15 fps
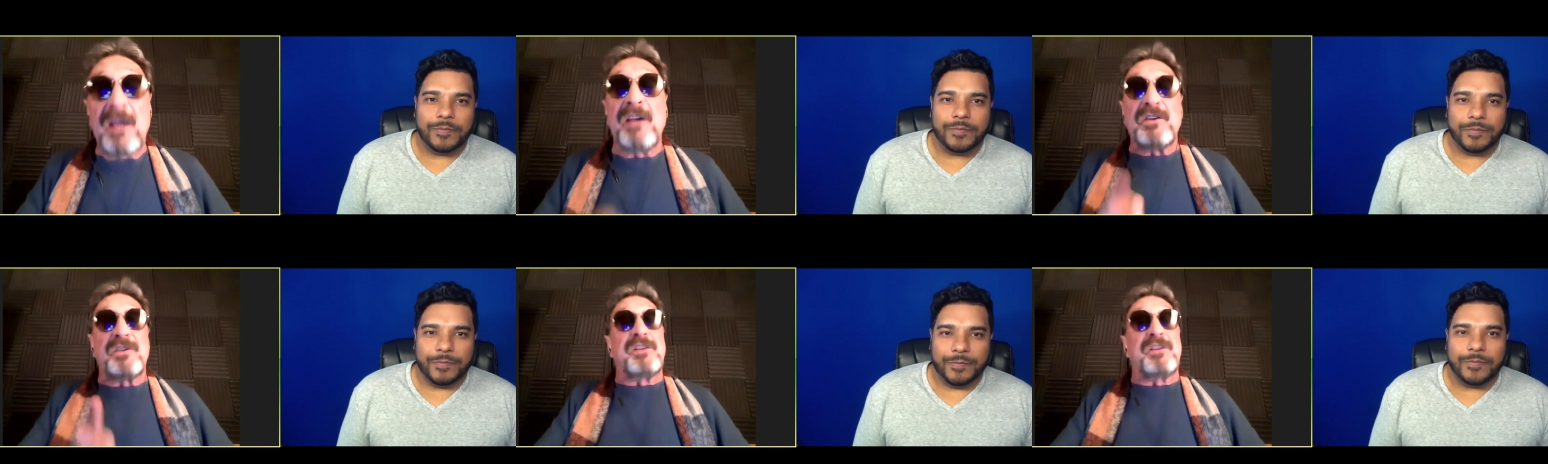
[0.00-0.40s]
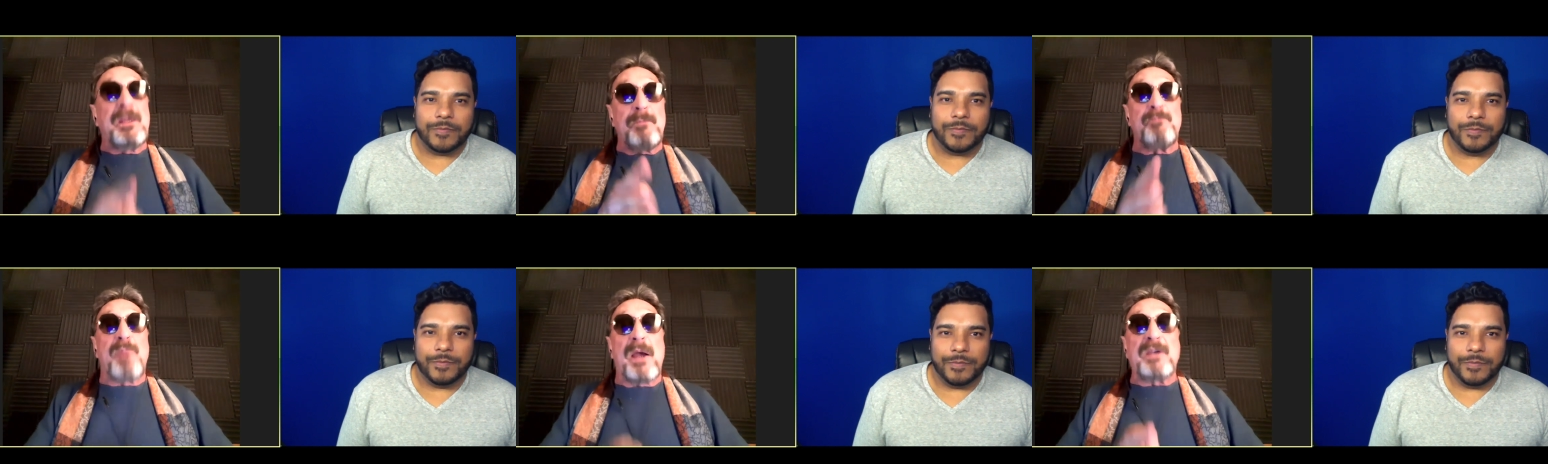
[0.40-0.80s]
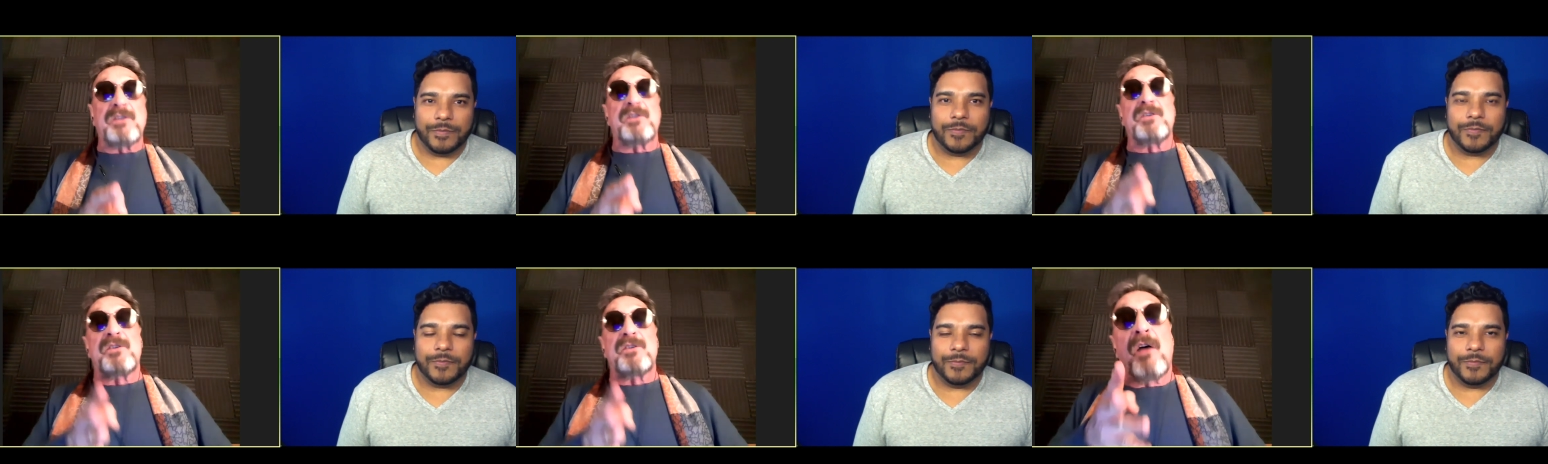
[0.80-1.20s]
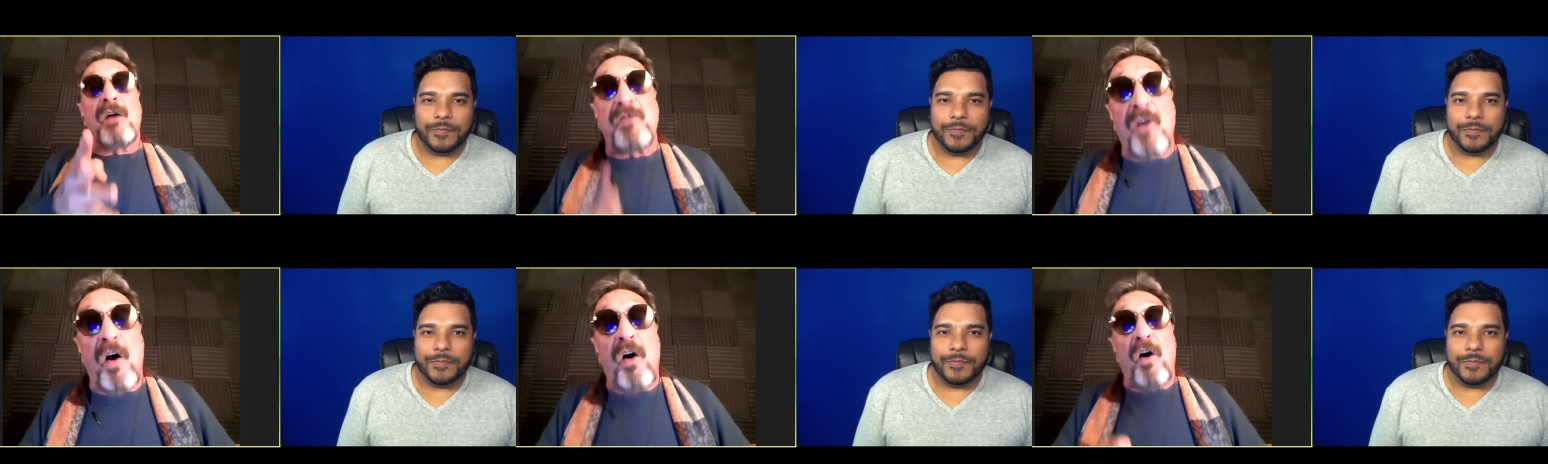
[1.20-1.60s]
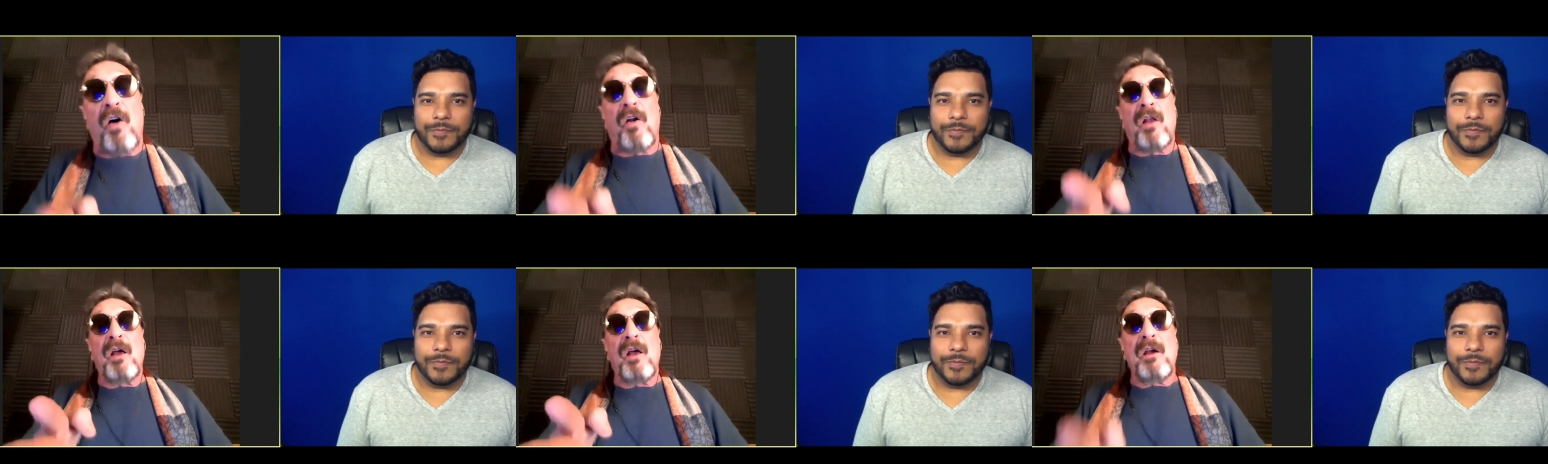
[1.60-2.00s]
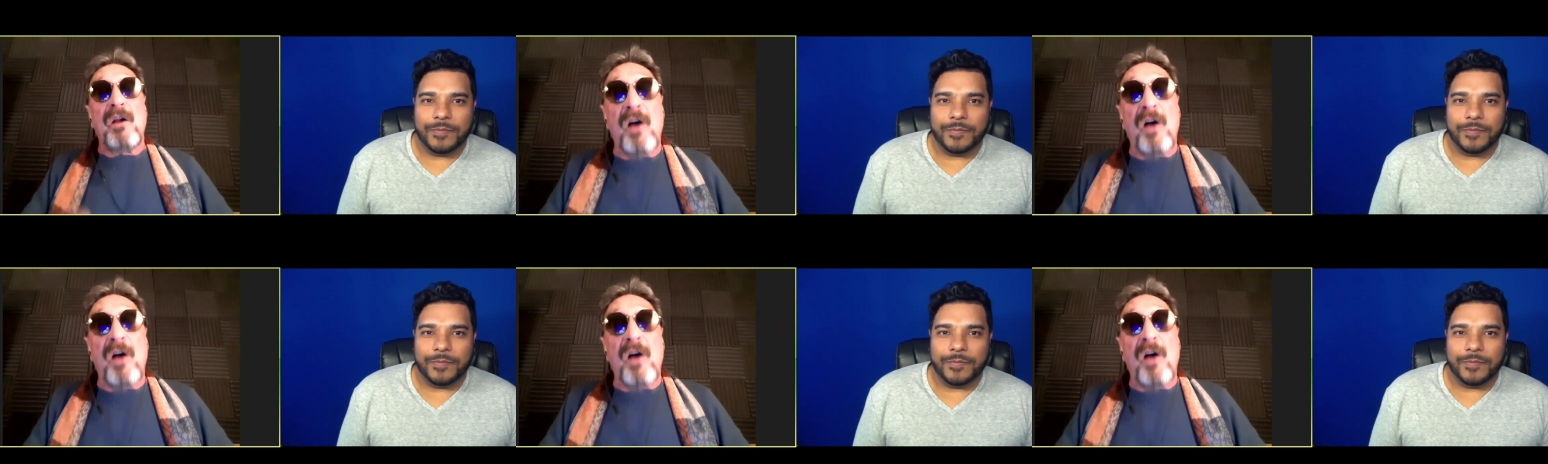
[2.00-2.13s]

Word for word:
Speaker 1: is the basis of all